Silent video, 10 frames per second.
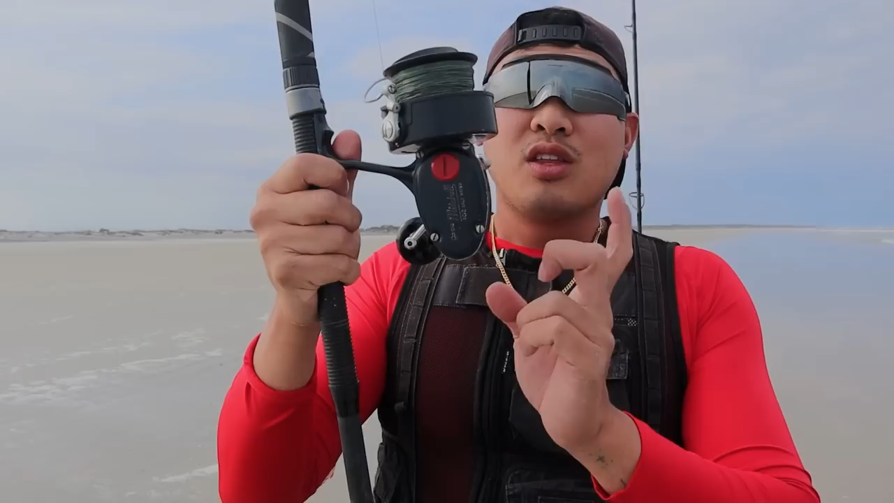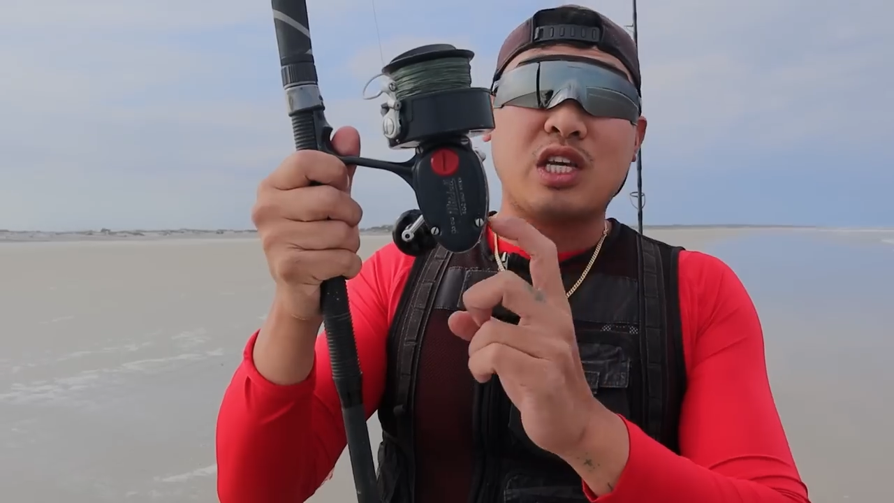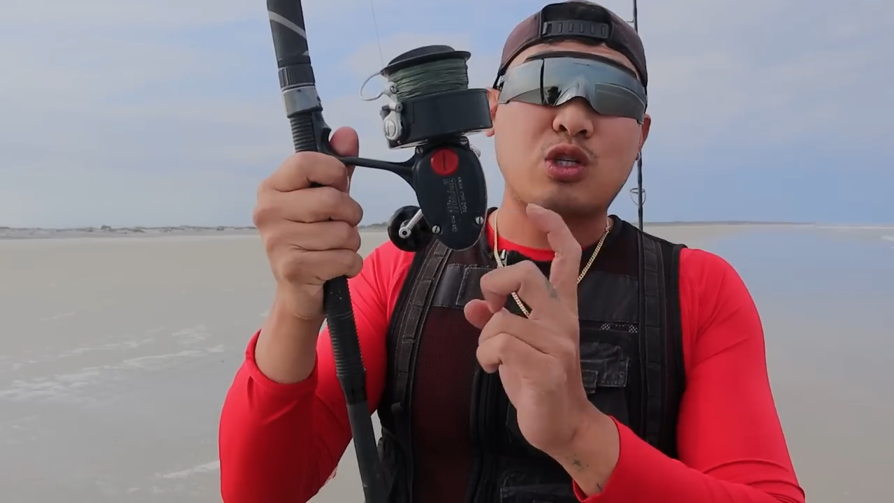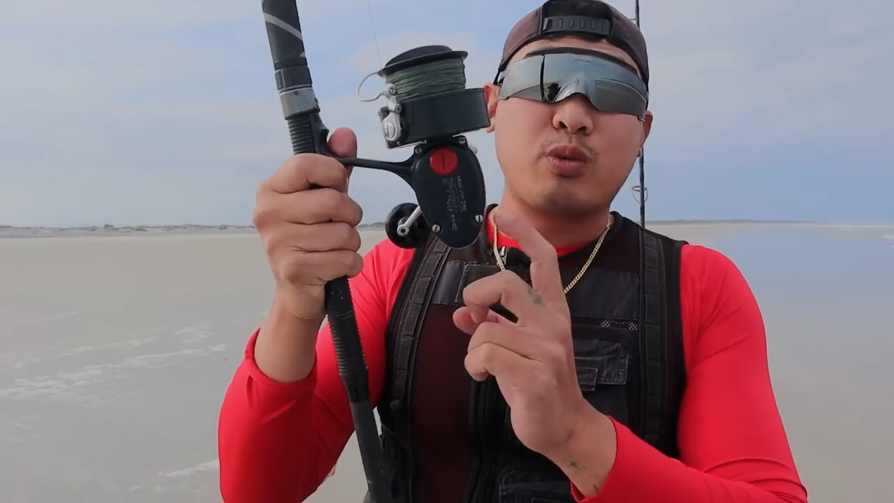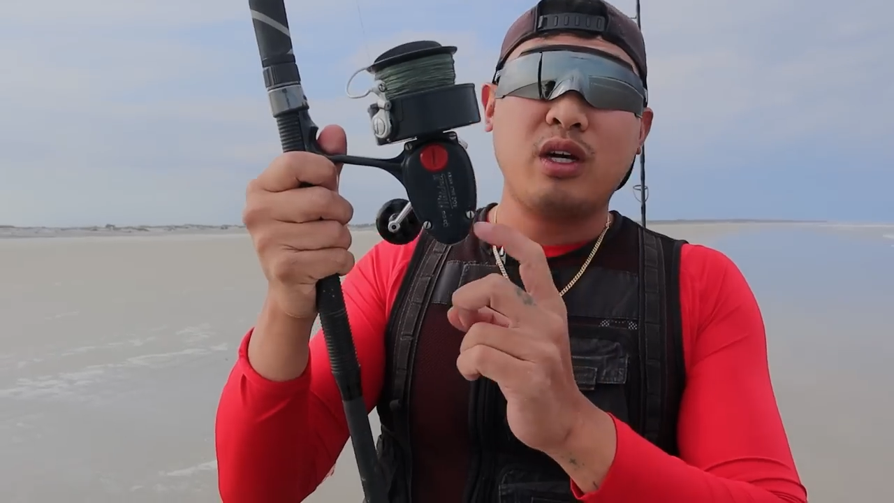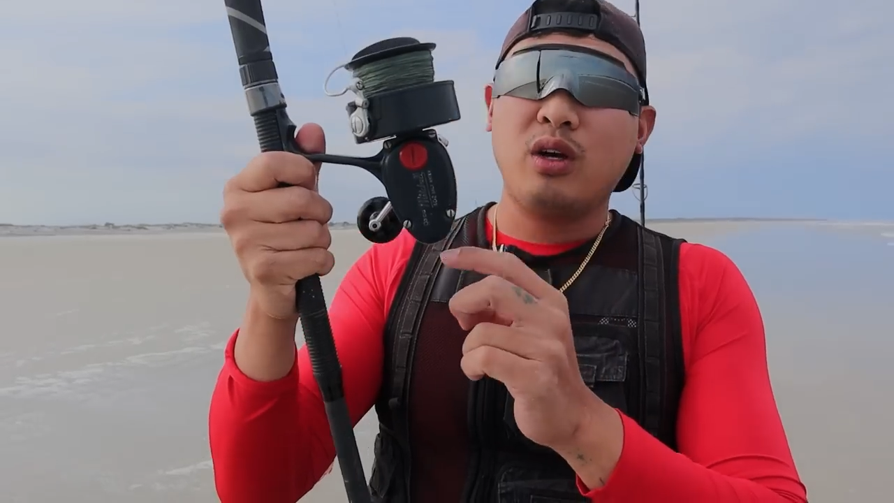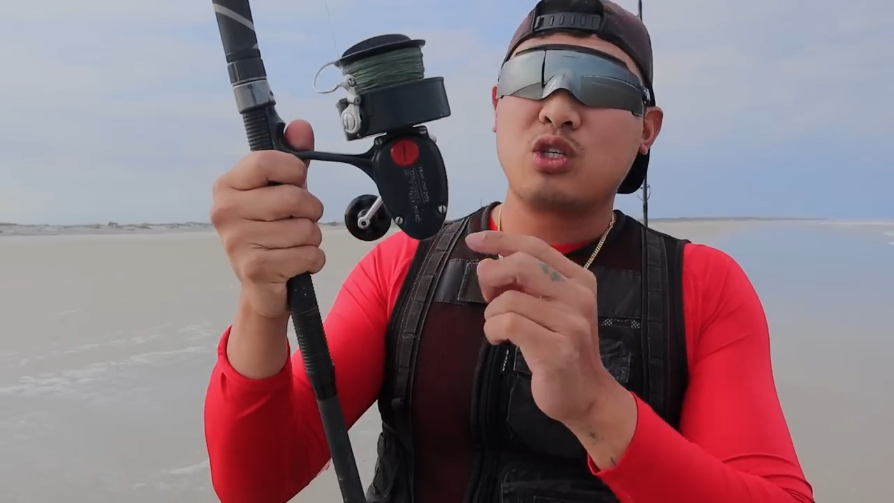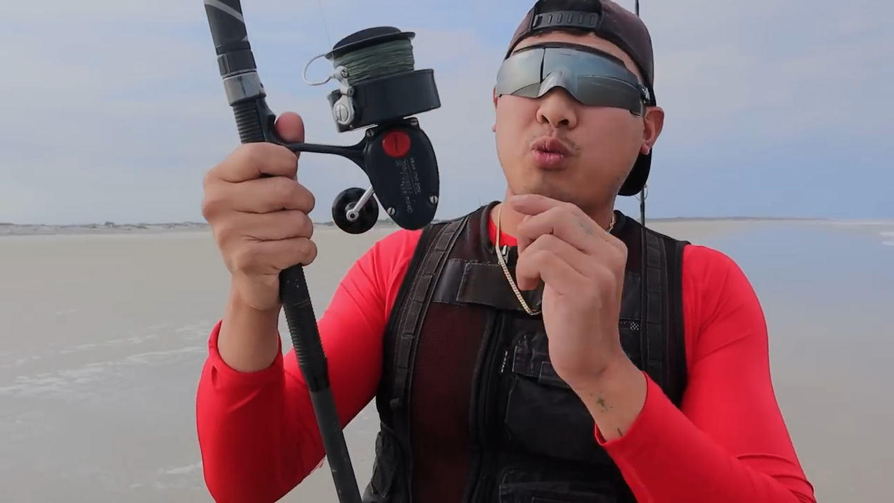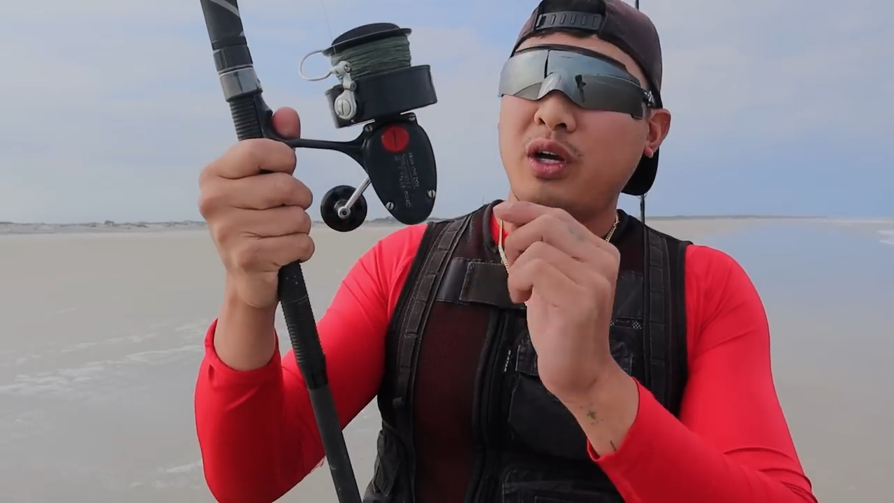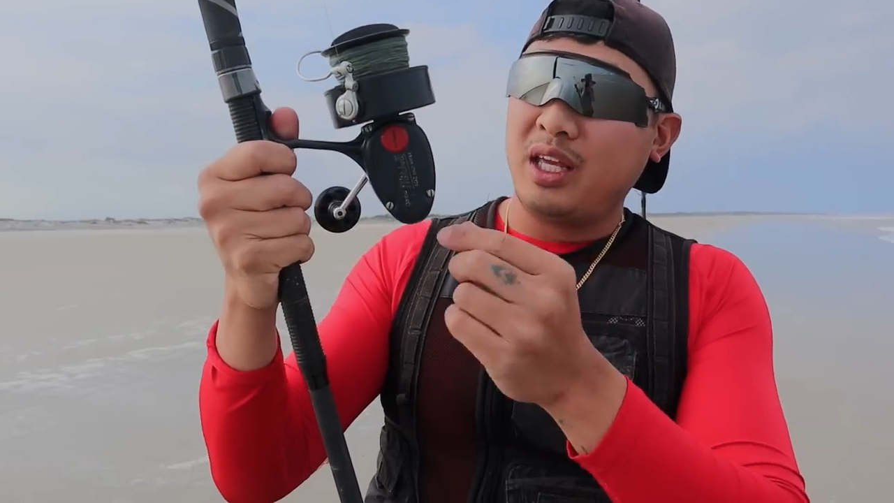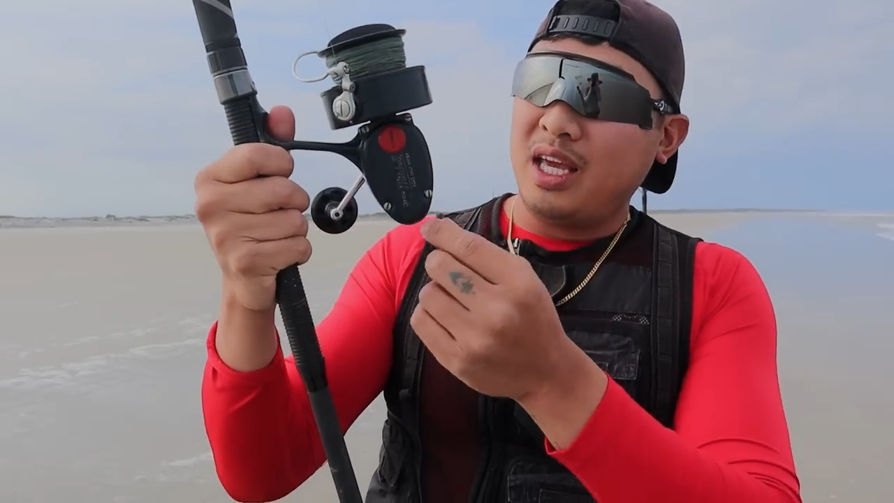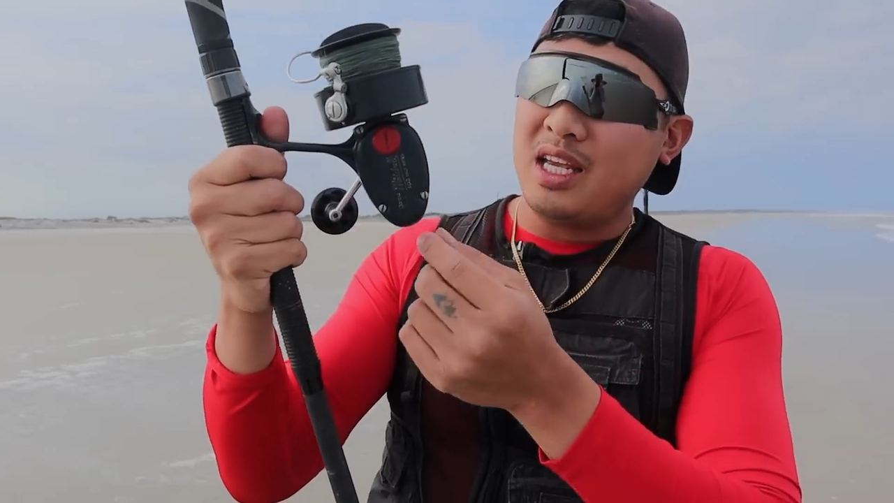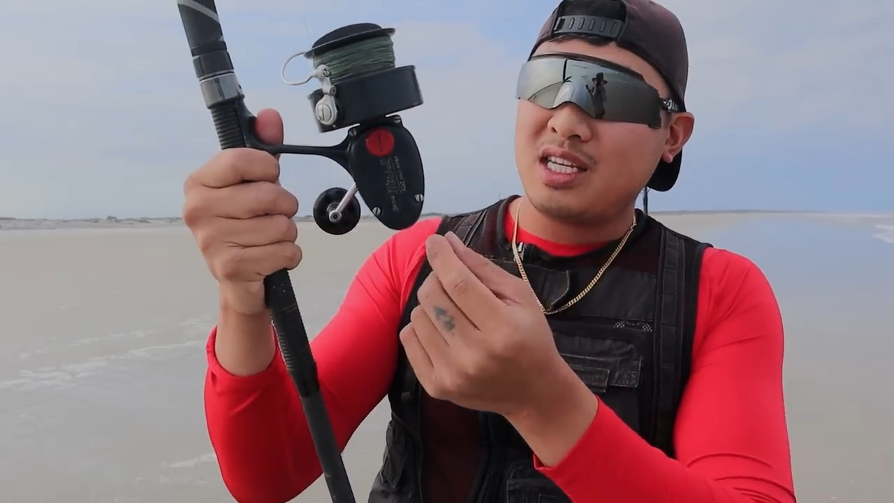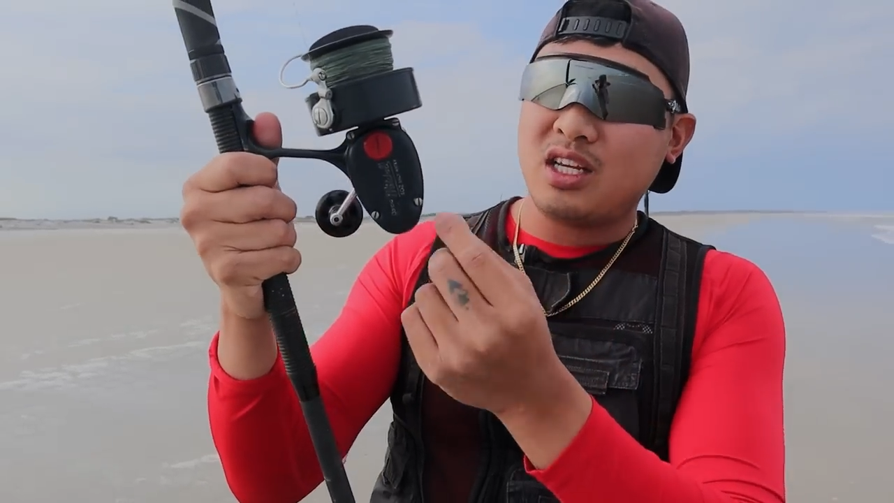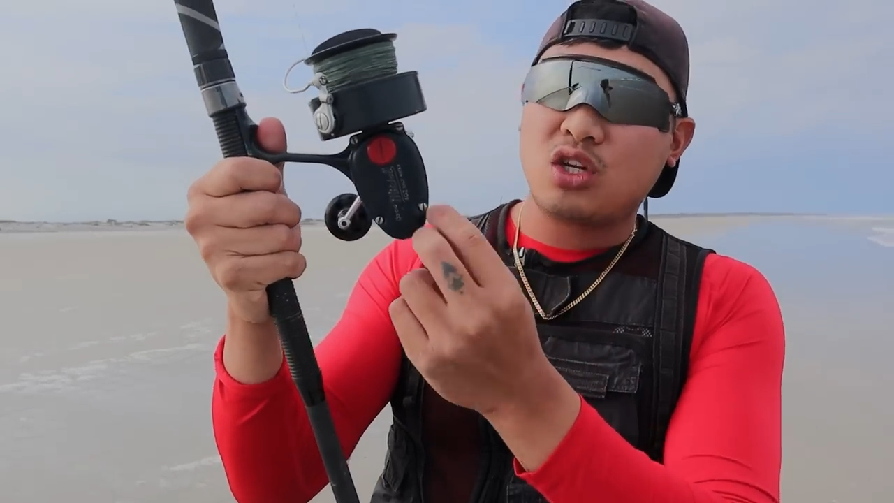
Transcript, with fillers: This reel is really easy